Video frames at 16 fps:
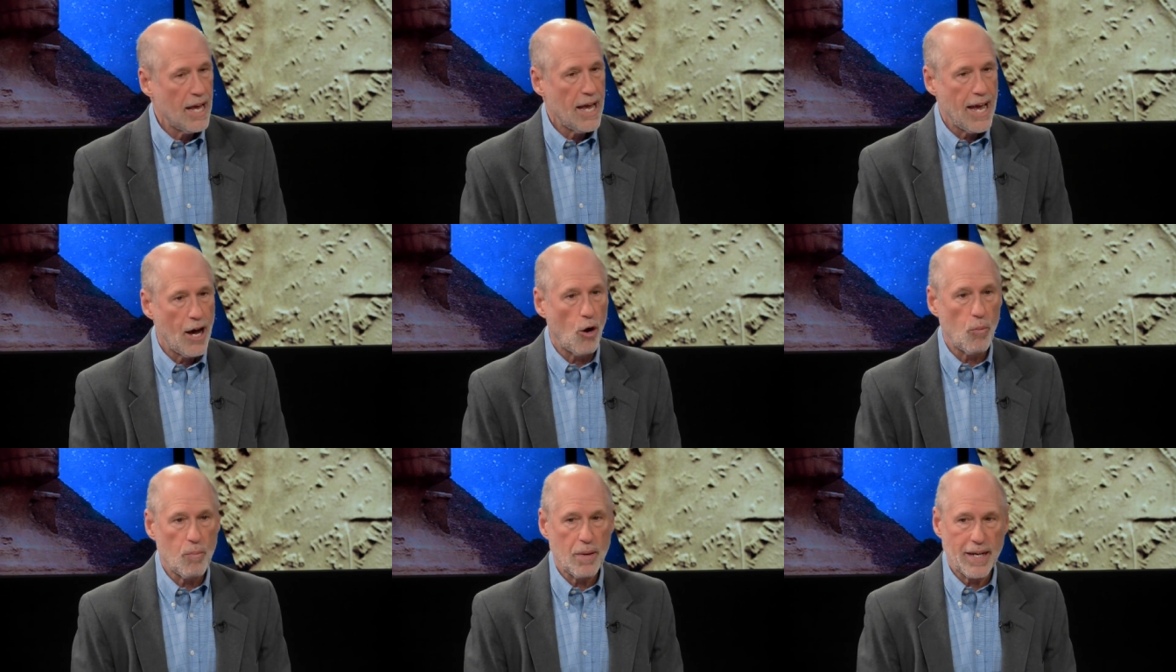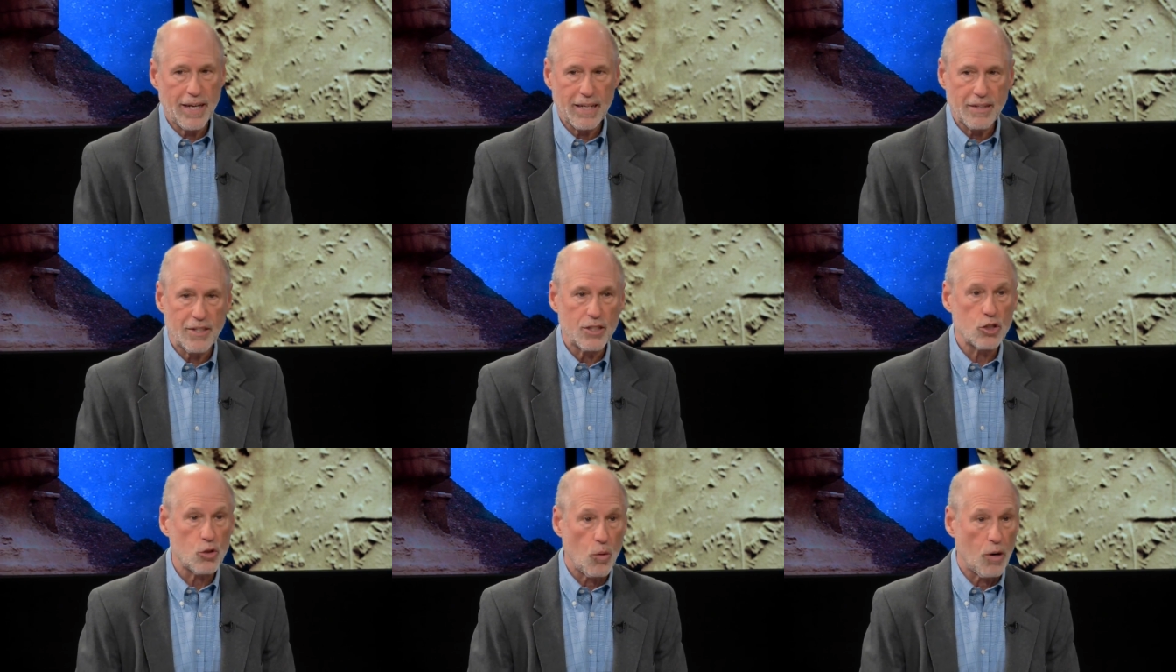helping
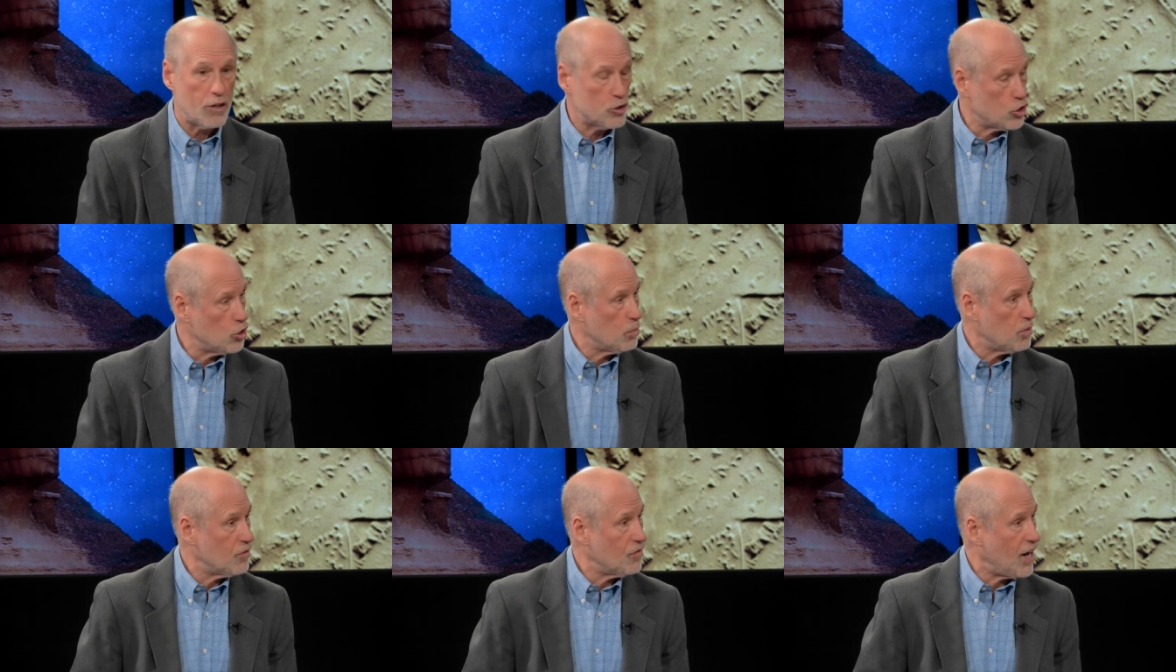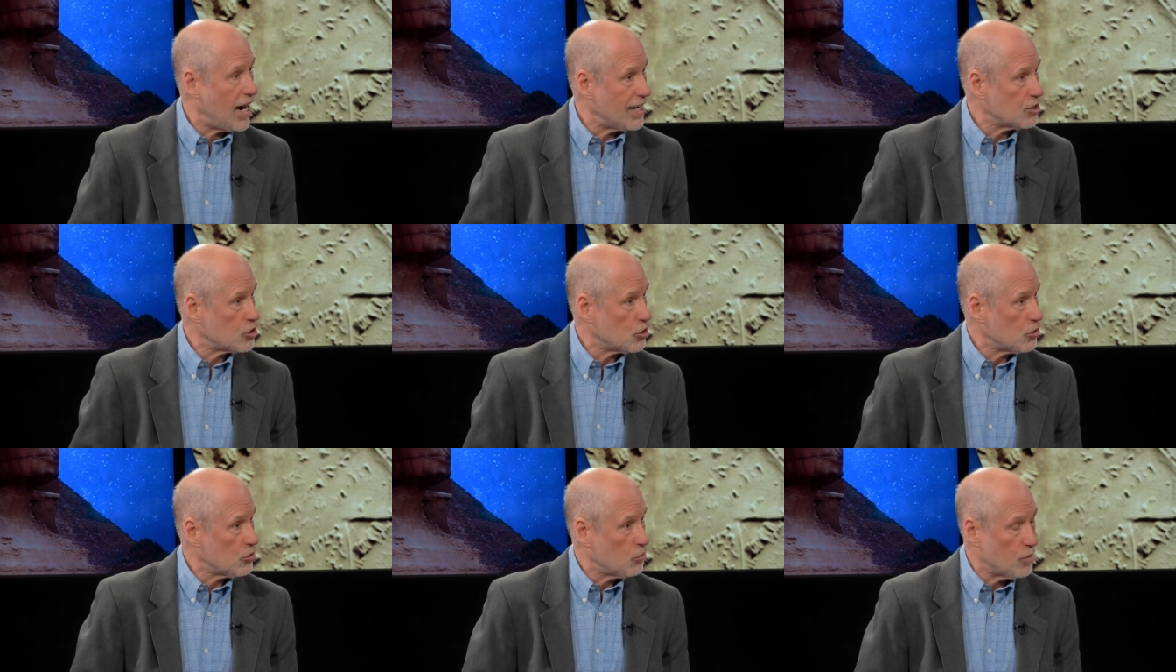the square
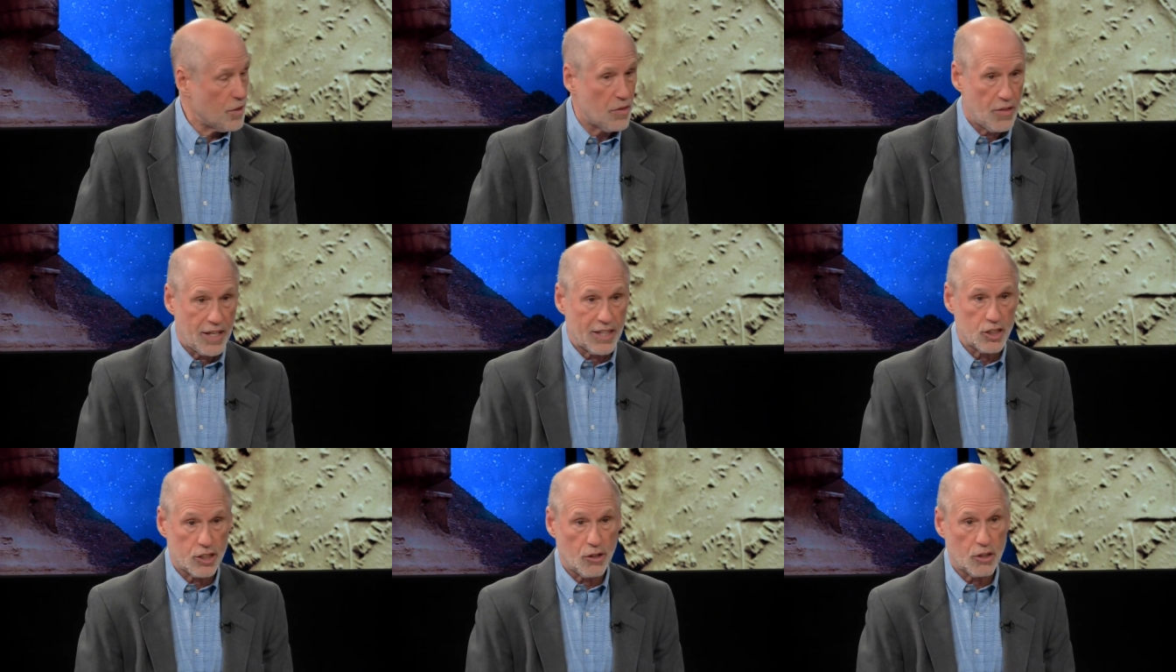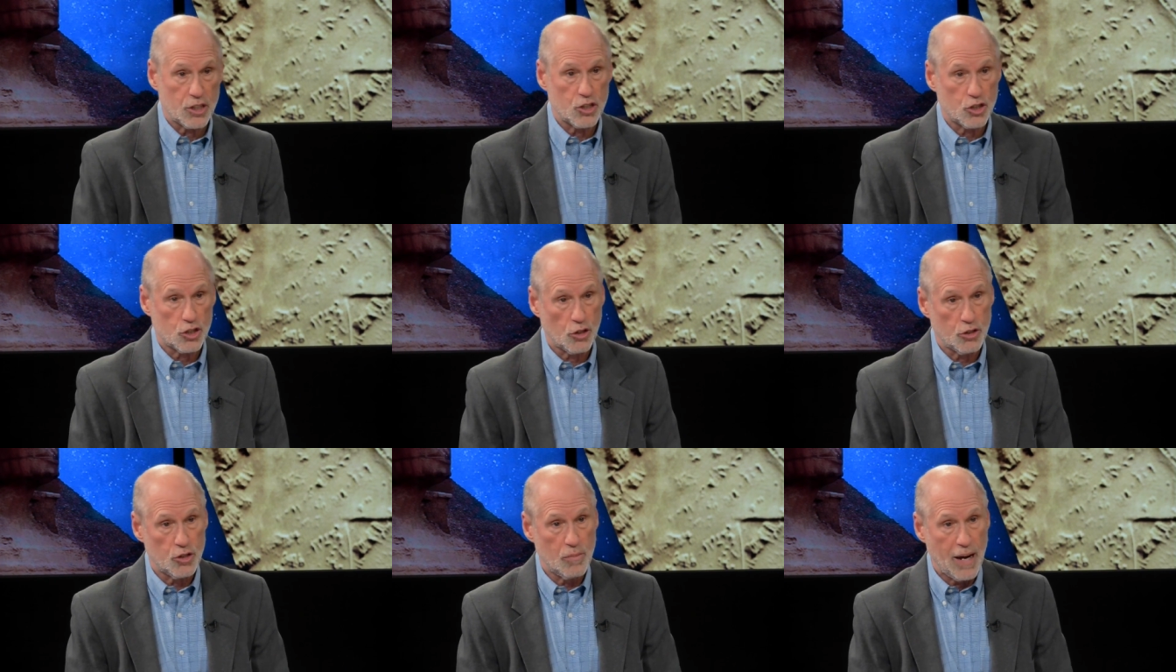supervisor with things they're
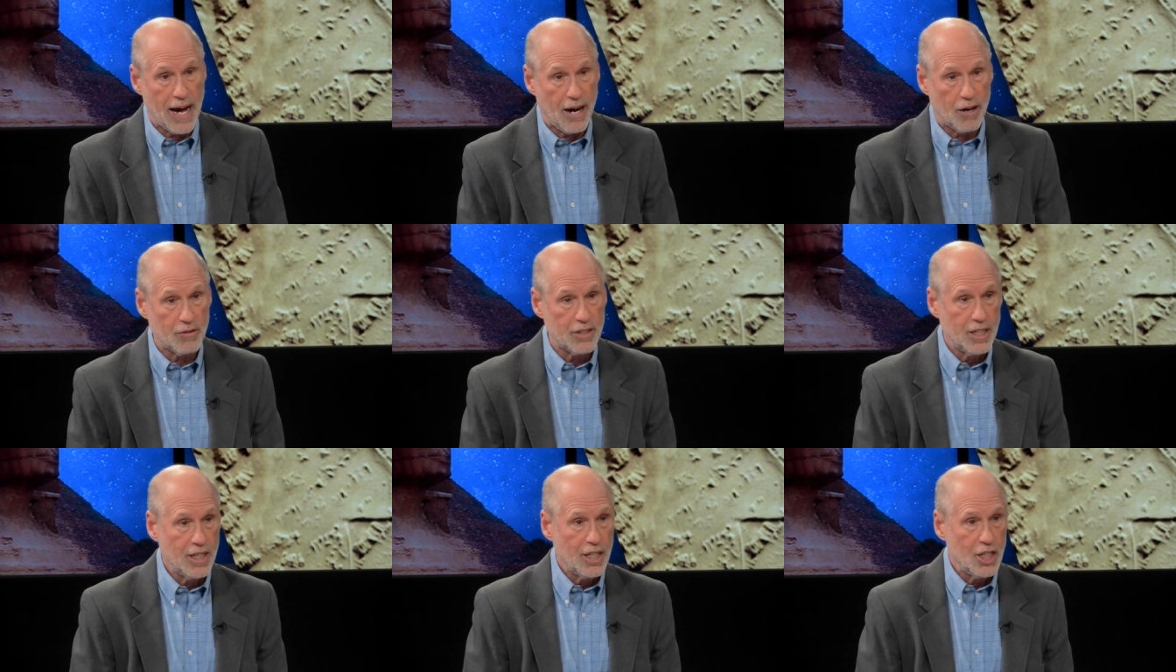concerned about,